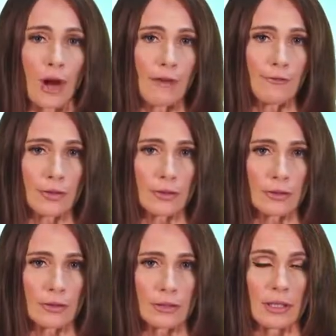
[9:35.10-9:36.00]
raw
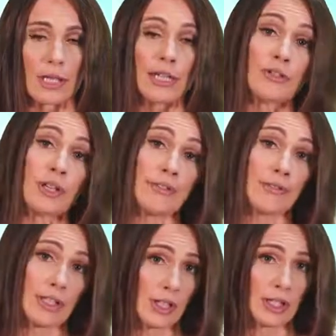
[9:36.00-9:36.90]
food, I tried
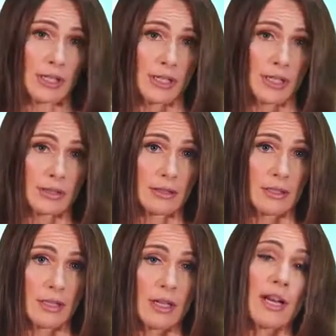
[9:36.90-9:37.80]
vegetarian,
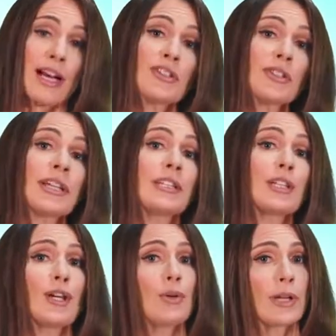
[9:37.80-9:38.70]
I tried
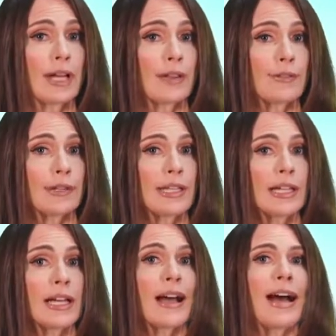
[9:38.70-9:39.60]
low calorie,
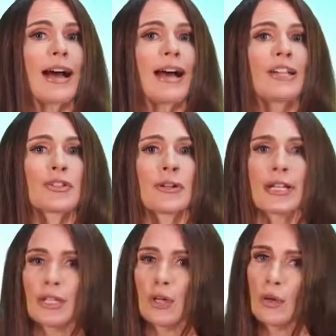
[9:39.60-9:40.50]
I
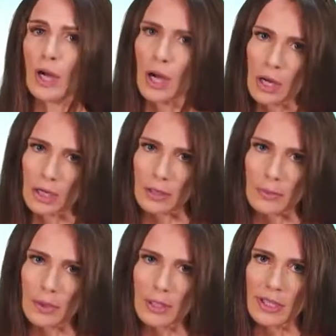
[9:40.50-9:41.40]
tried low
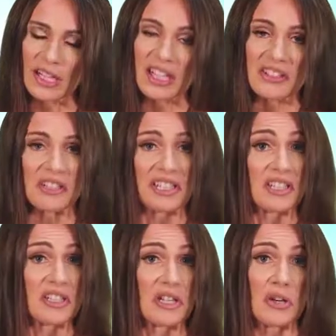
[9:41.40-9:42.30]
carb, I
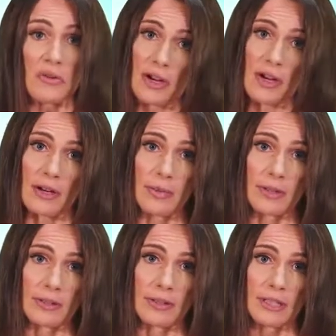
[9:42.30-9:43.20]
tried no carb.
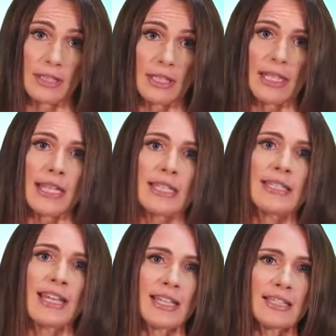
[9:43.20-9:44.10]

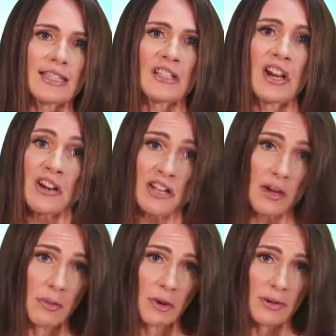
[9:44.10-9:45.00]
Intense
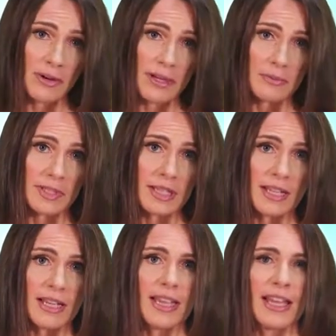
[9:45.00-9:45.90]
cardio programs,
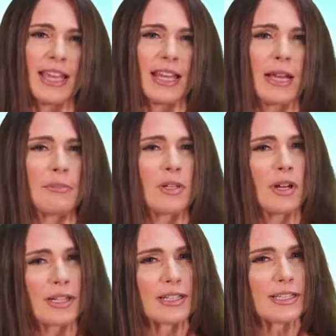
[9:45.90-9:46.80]
and I'm
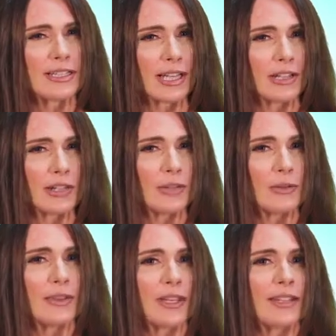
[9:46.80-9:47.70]
not going to tell
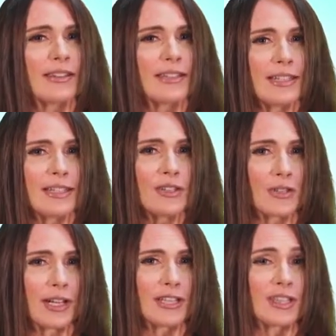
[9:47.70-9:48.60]
you that these
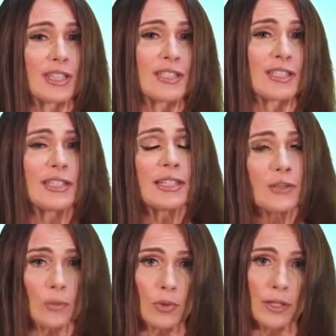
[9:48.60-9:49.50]
strategies
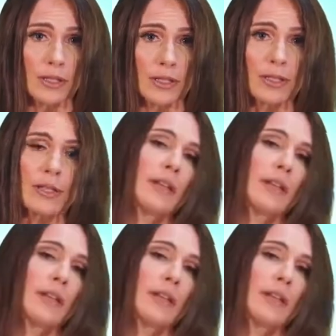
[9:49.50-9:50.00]
didn't work.